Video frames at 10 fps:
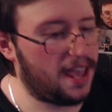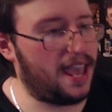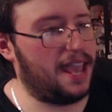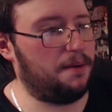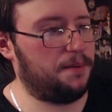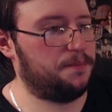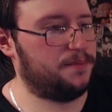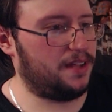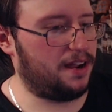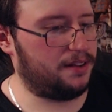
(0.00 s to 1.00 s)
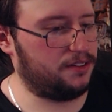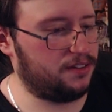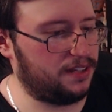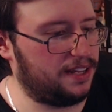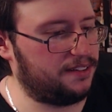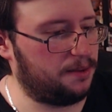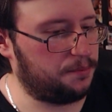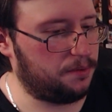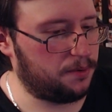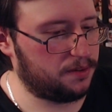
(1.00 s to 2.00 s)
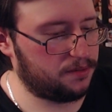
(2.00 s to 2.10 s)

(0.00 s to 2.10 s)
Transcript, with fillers: Anyway. All right, so it's it's up somewhere.